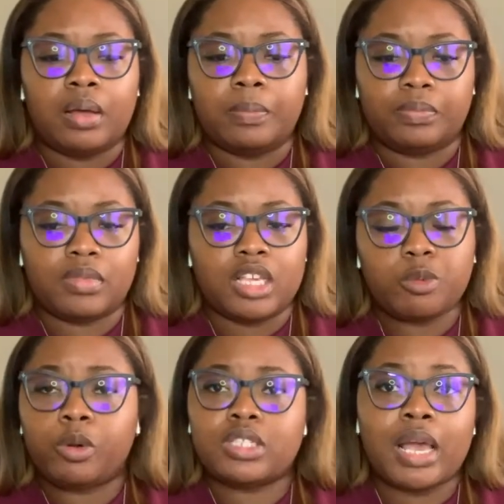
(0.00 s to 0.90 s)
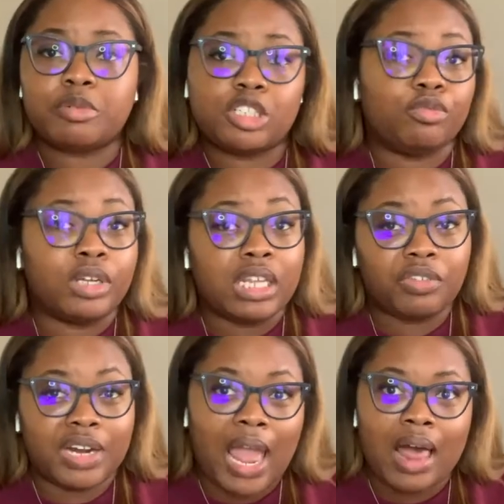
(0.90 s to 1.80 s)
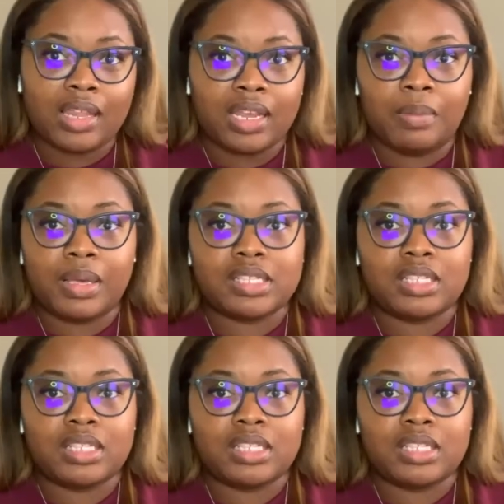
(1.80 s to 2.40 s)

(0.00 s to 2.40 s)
is perception really reality? Because